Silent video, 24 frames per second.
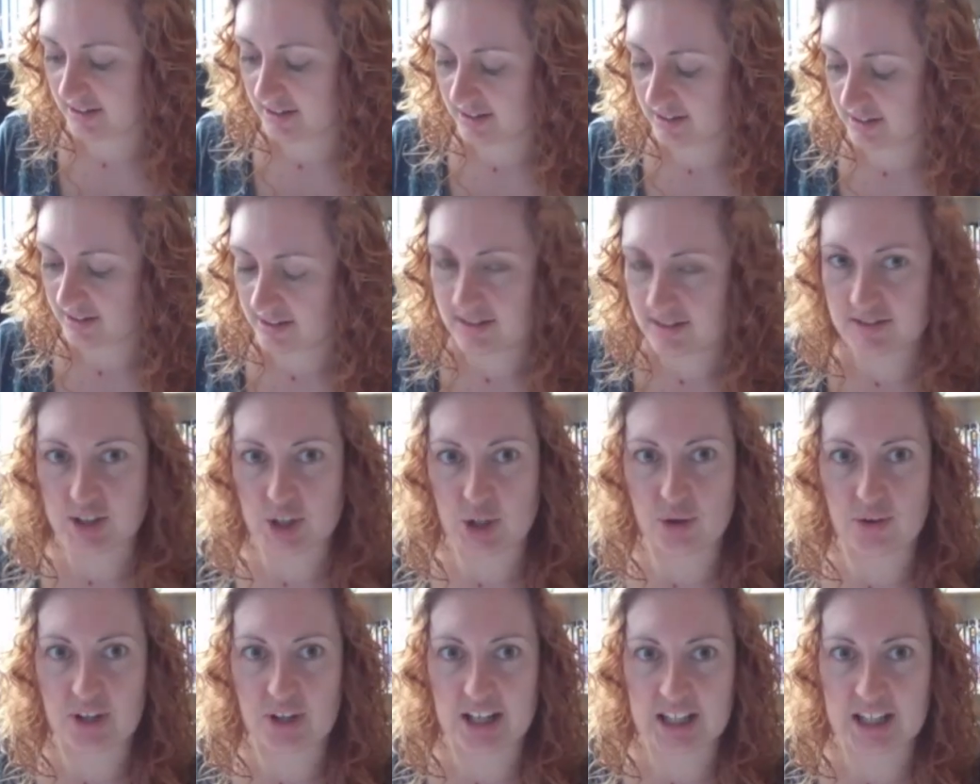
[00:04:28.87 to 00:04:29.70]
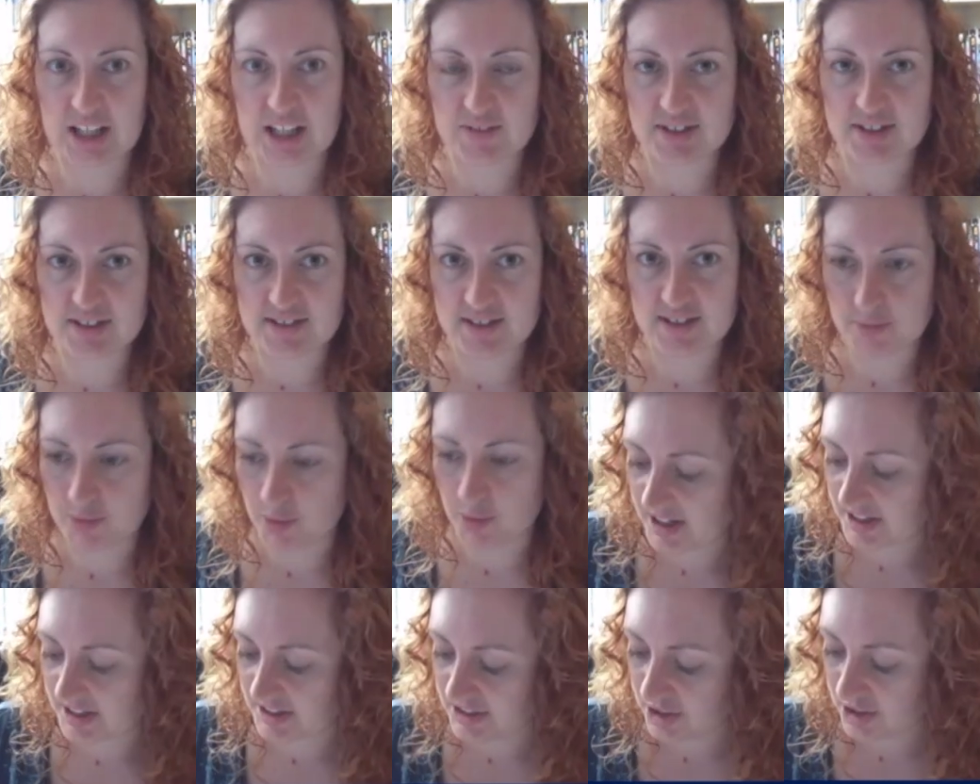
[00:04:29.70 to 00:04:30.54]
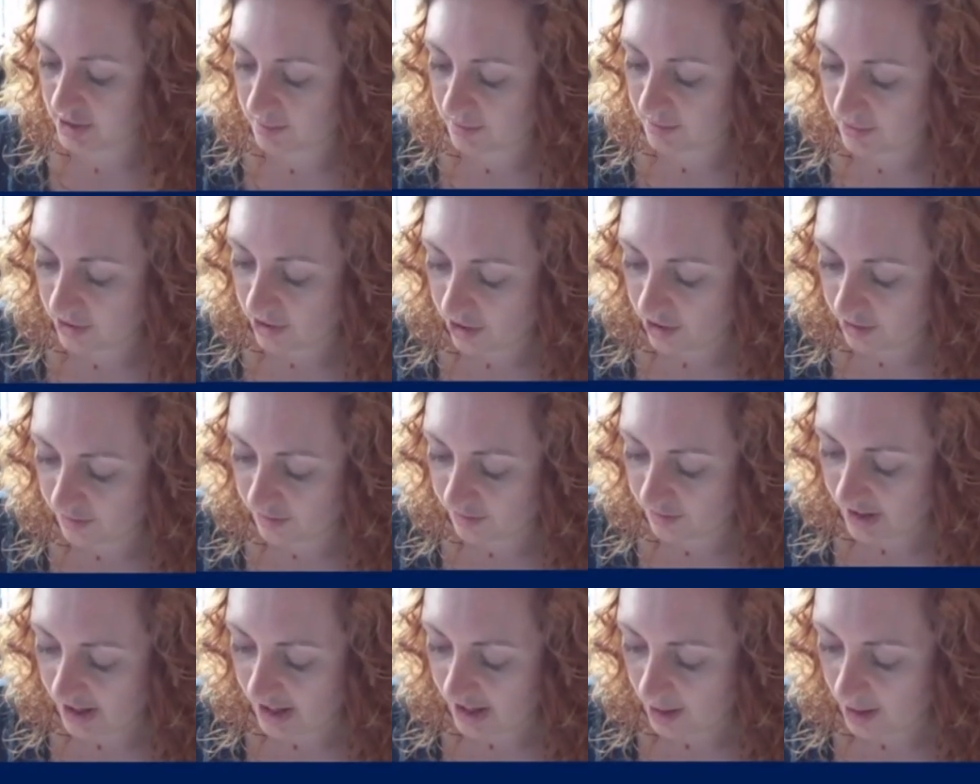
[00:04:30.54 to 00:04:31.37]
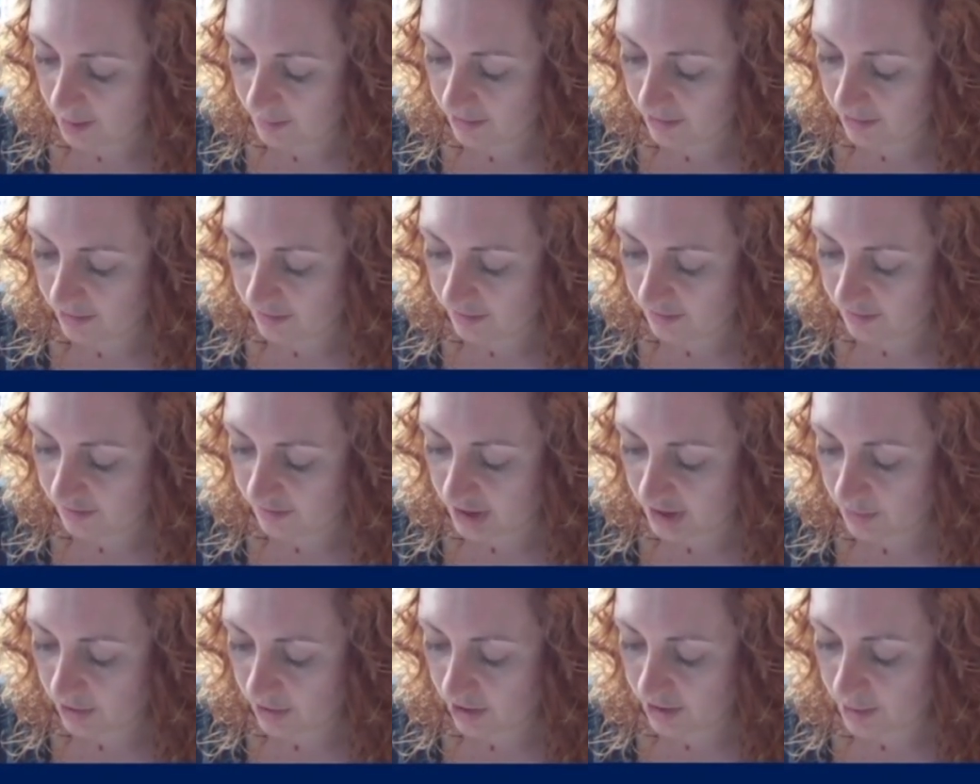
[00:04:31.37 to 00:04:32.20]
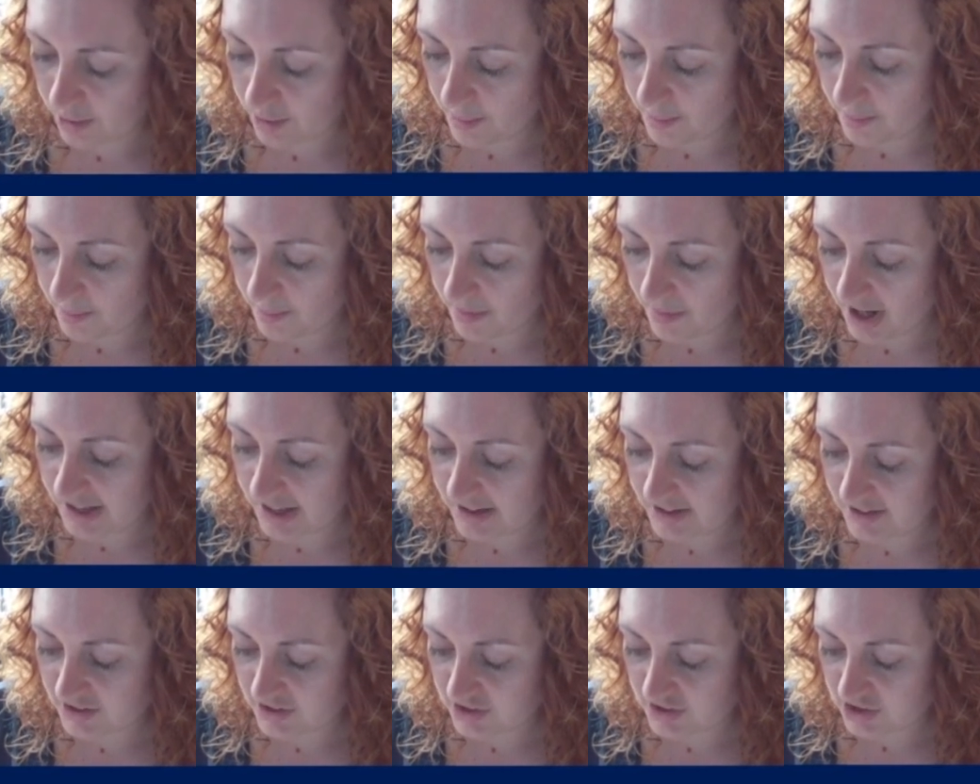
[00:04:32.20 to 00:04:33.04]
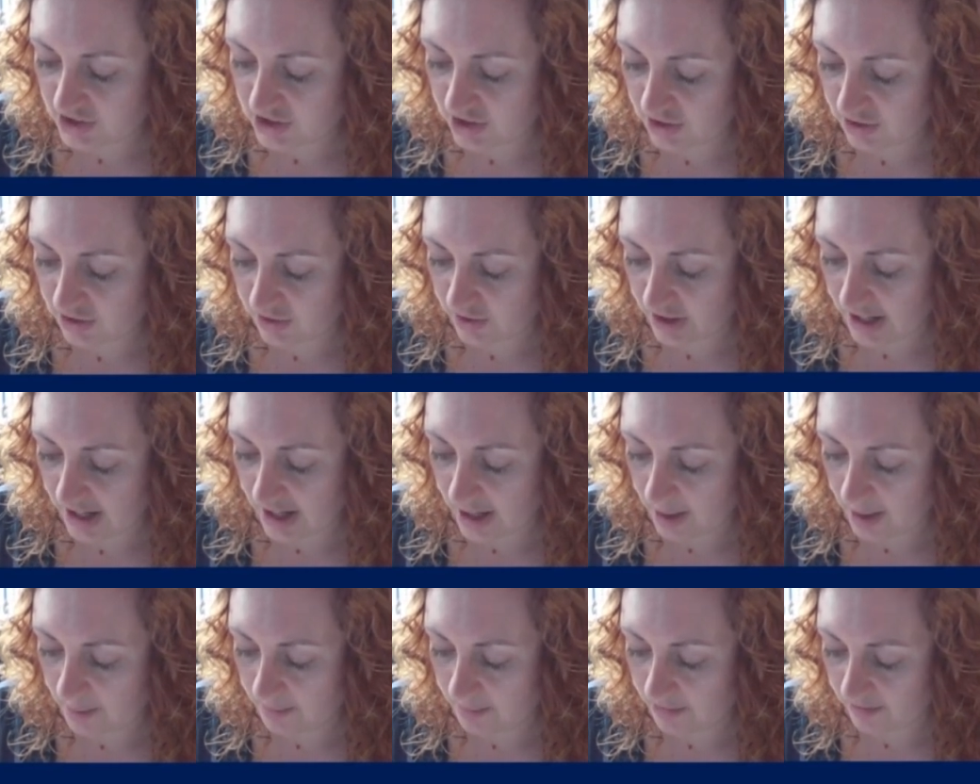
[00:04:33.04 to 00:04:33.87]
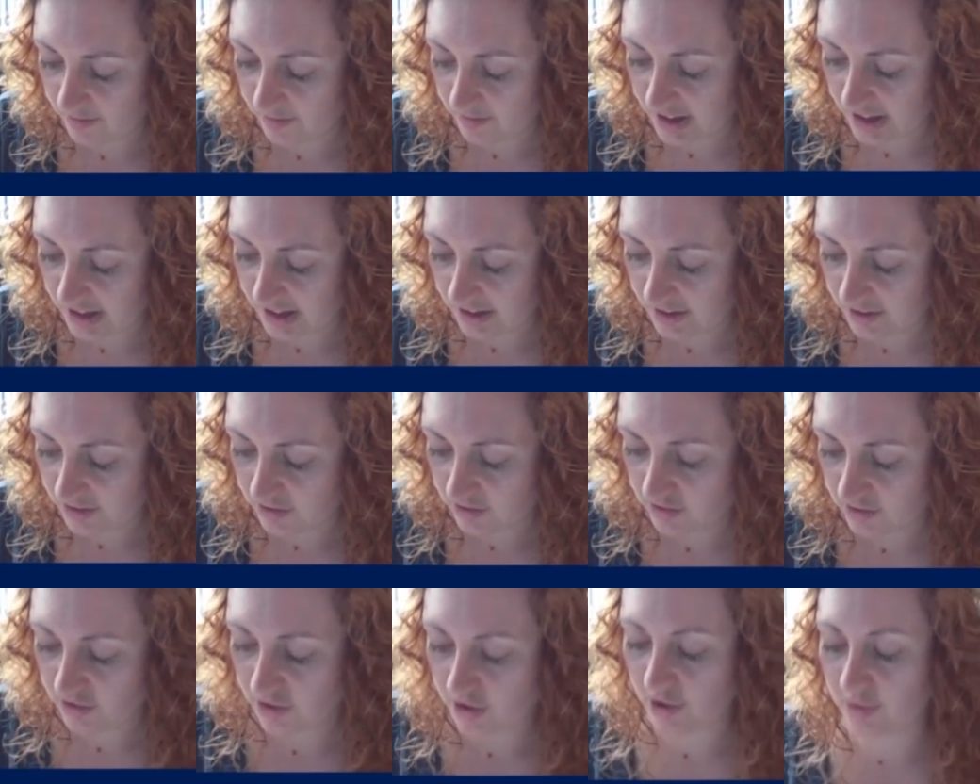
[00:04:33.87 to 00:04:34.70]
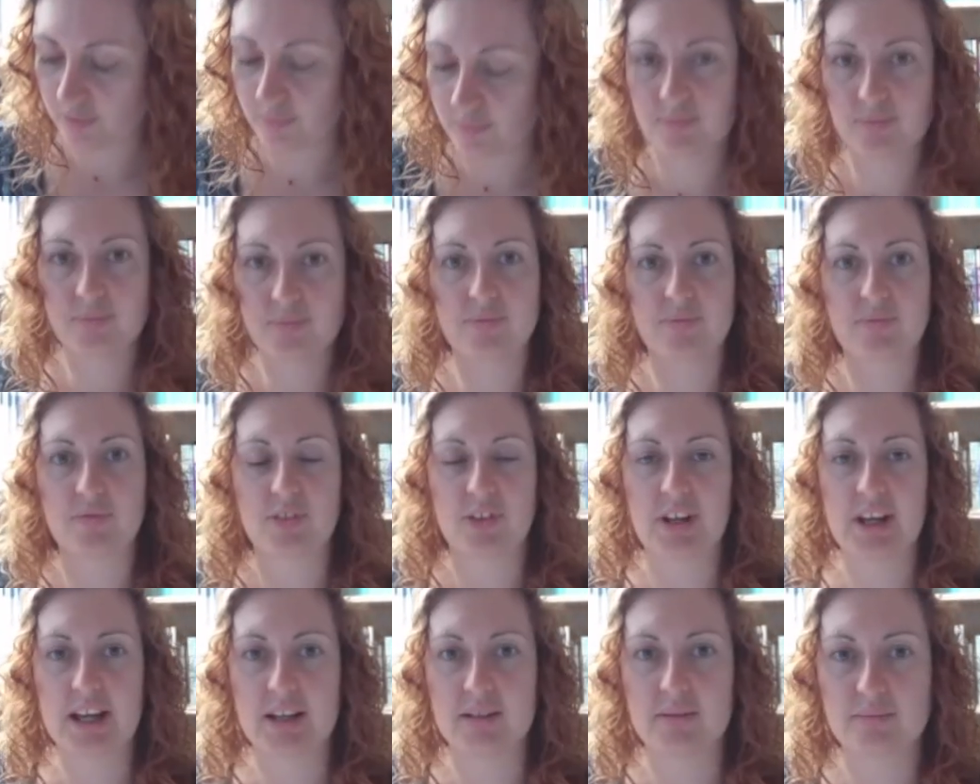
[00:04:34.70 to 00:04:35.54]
so that gives us a momentum of mv1 minus 2mv2. Okay.